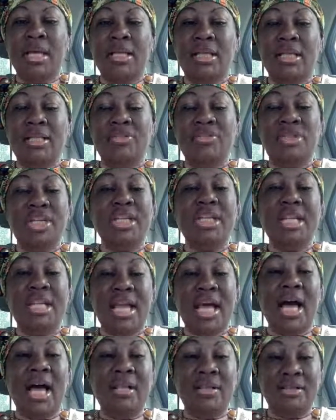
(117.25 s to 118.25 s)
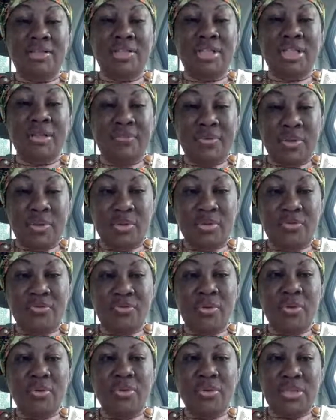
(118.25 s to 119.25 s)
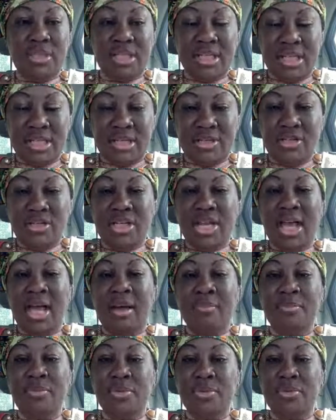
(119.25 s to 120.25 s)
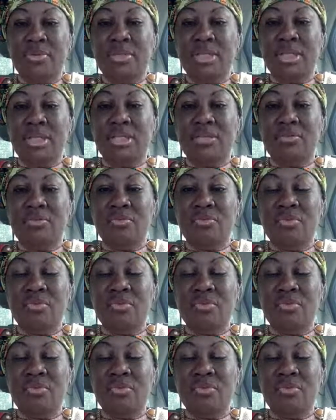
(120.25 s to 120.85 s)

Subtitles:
The genealogy of those first 10 chapters is